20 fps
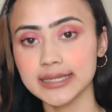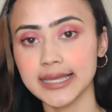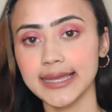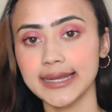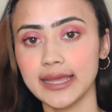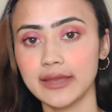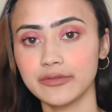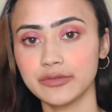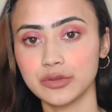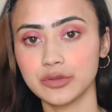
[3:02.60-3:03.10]
side
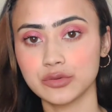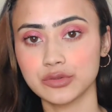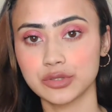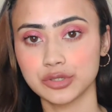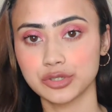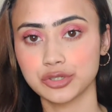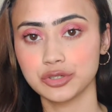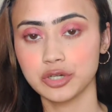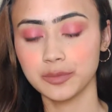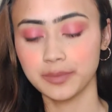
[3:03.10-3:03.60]
I've used the
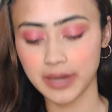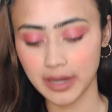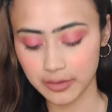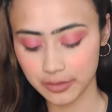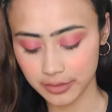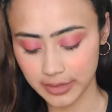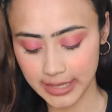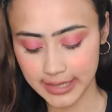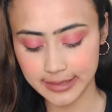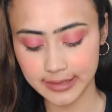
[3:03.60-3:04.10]
sugar
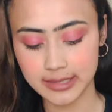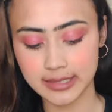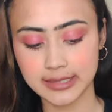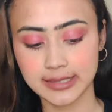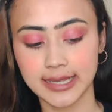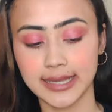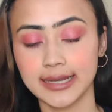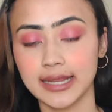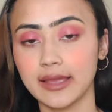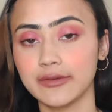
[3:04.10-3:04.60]
powder and this
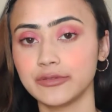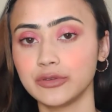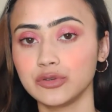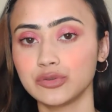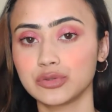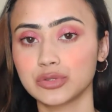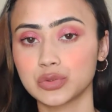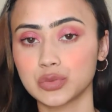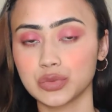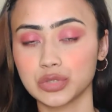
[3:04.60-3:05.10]
side I've
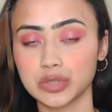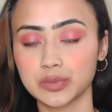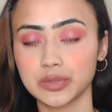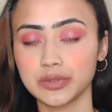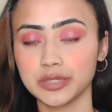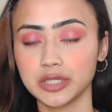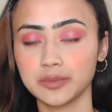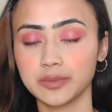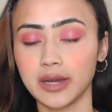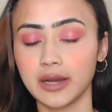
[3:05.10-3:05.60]
used the Swiss
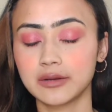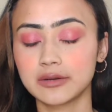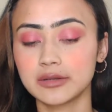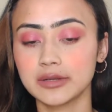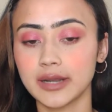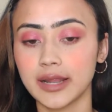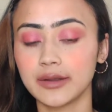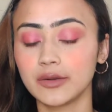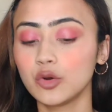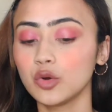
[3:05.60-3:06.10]
Beauty powder,
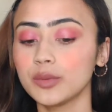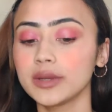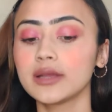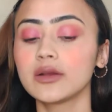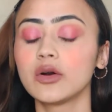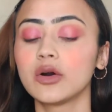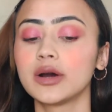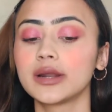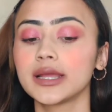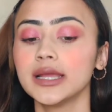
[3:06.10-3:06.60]
and oh my
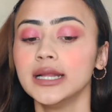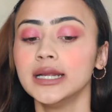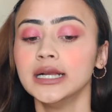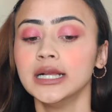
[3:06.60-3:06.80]
god,